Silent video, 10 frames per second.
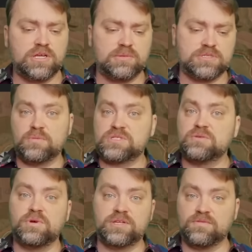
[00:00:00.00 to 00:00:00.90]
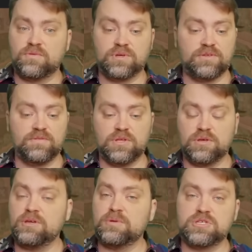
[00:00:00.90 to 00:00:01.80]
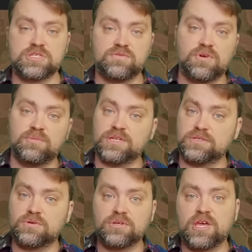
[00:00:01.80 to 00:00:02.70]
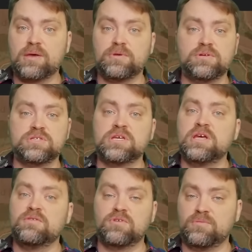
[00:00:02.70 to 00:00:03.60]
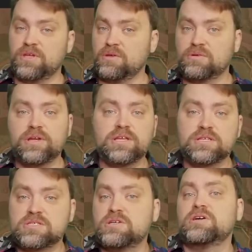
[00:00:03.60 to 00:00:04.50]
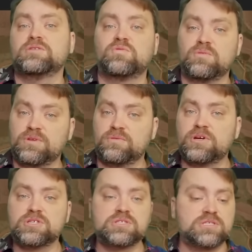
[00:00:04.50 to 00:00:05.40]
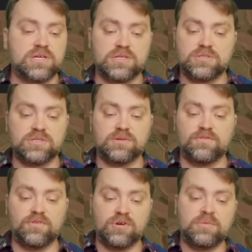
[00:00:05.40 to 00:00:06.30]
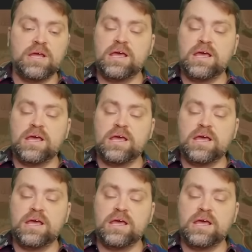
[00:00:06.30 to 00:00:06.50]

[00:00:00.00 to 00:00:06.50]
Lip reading: I'm still waiting for the video images from the drone cameras from the Ukrainian side, from the Russian side to confirm